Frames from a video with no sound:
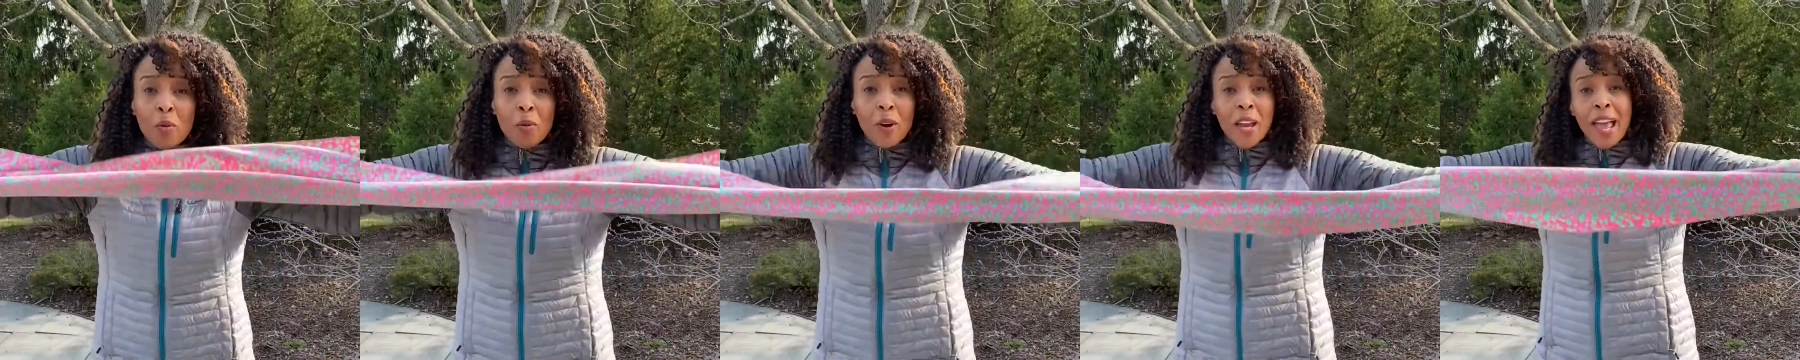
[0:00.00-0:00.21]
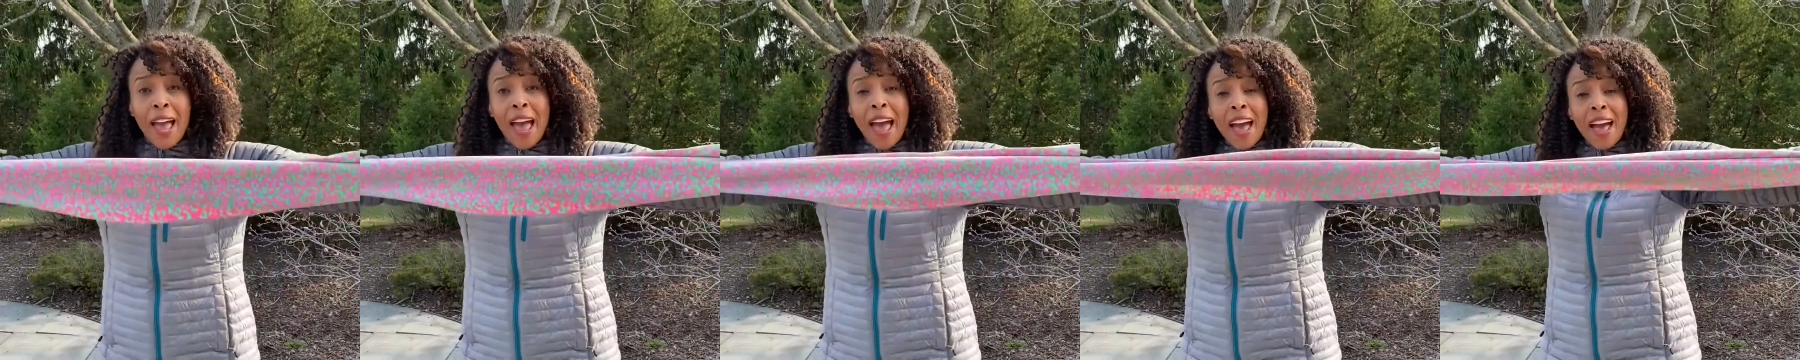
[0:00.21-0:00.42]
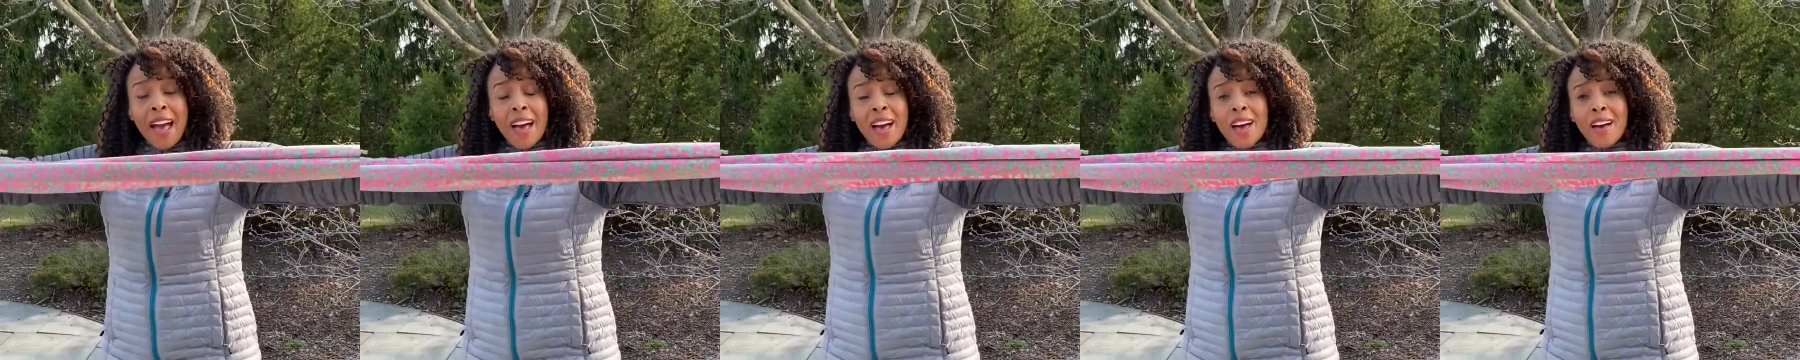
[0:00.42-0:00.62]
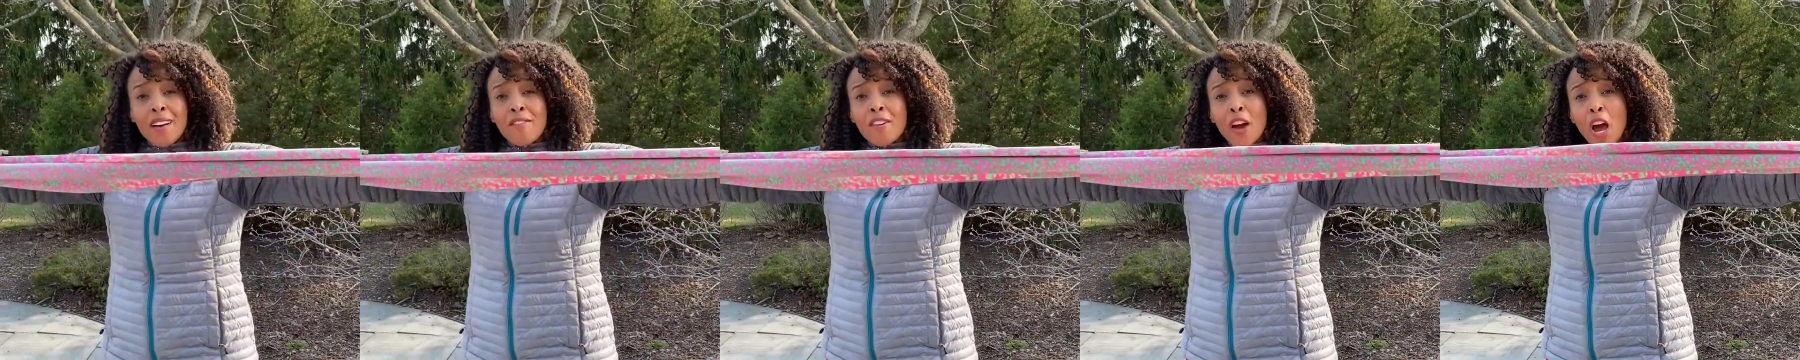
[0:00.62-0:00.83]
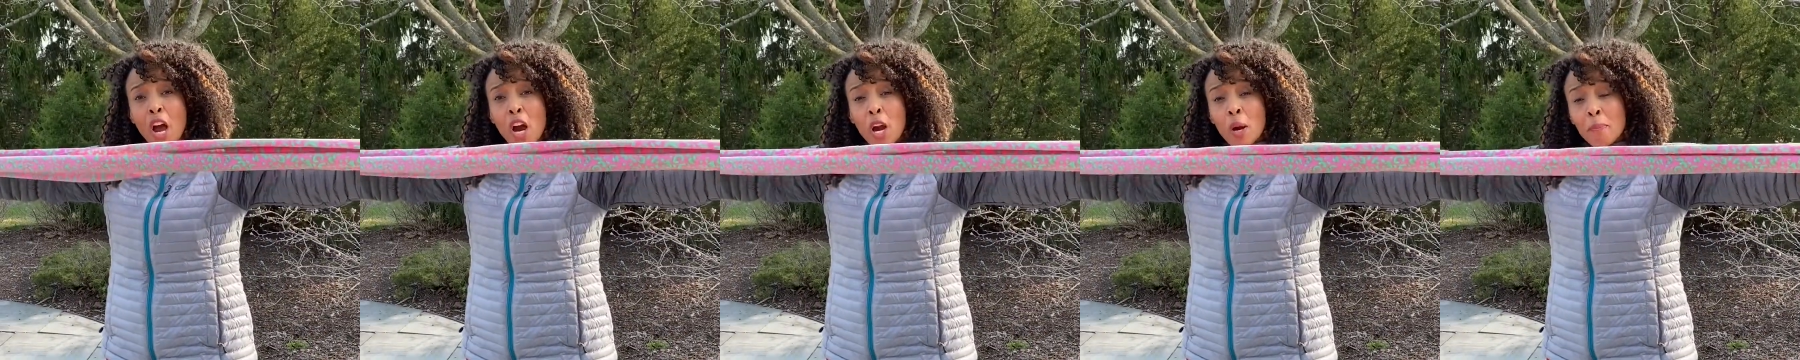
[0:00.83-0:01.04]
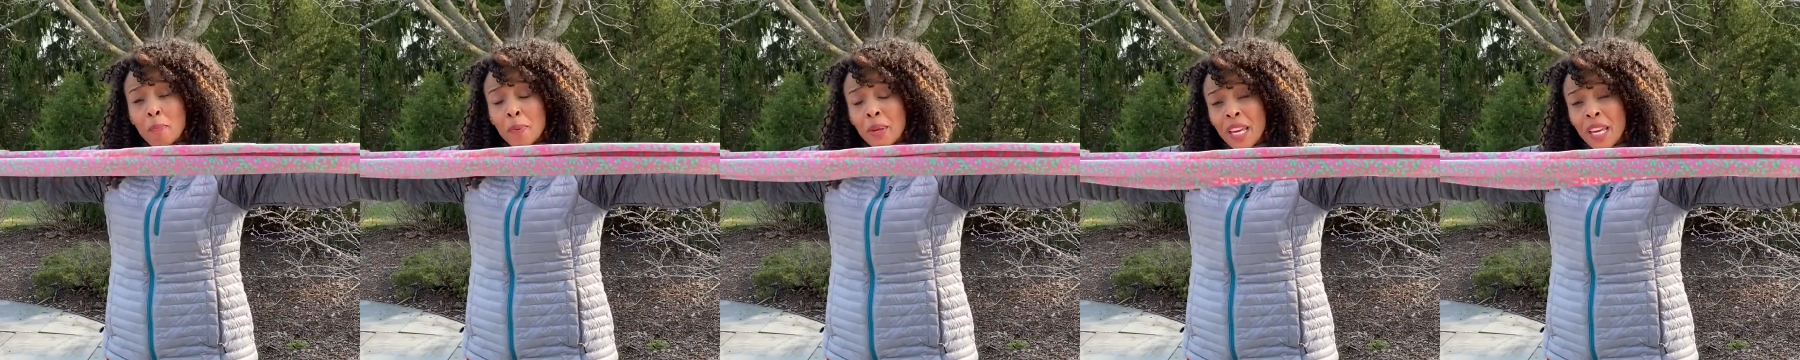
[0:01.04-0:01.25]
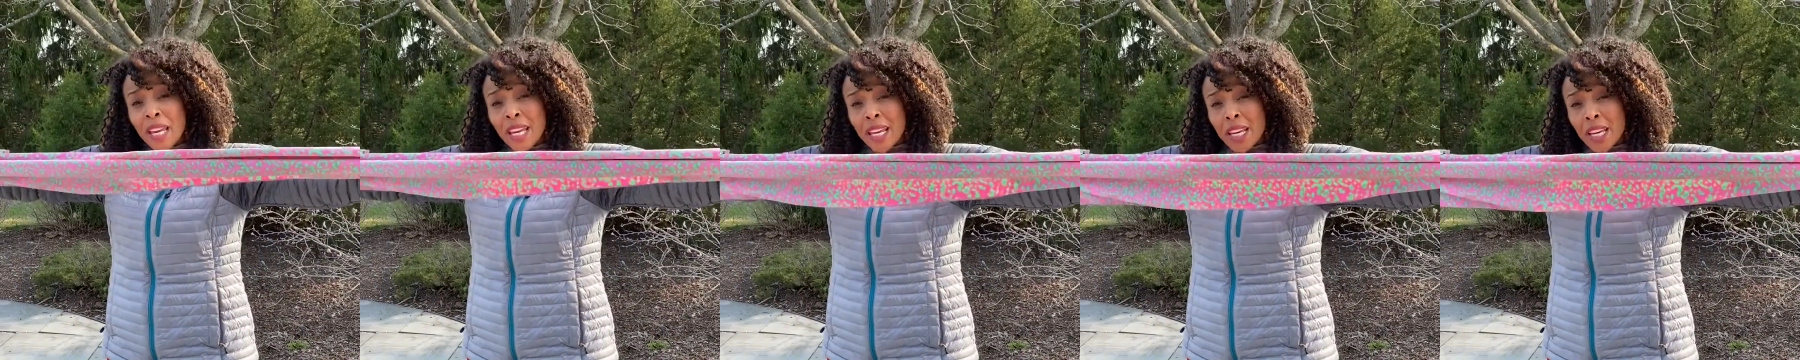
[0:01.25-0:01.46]
We have our
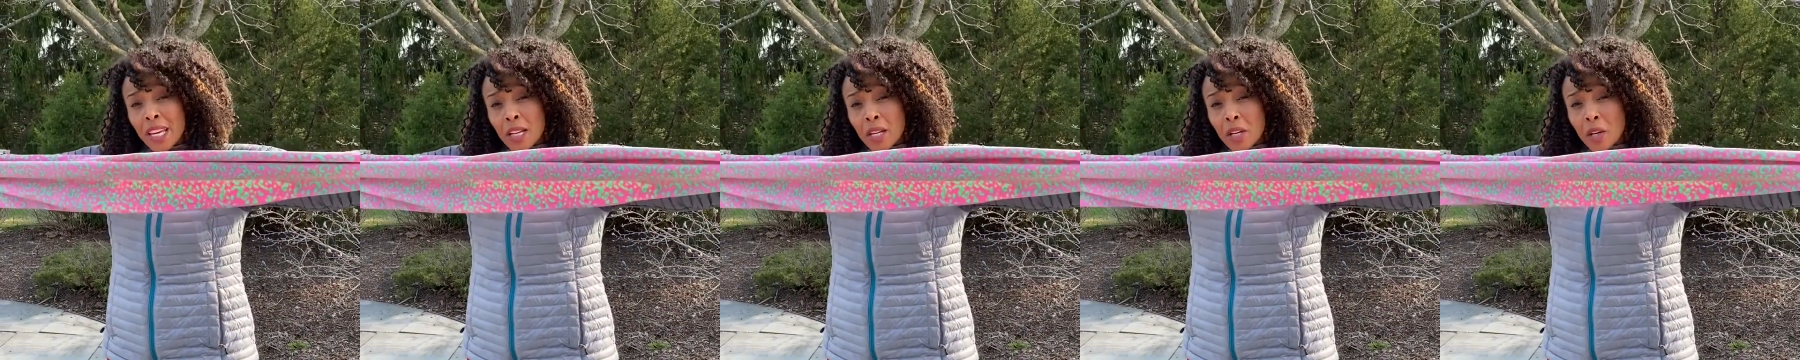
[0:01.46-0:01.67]
pink and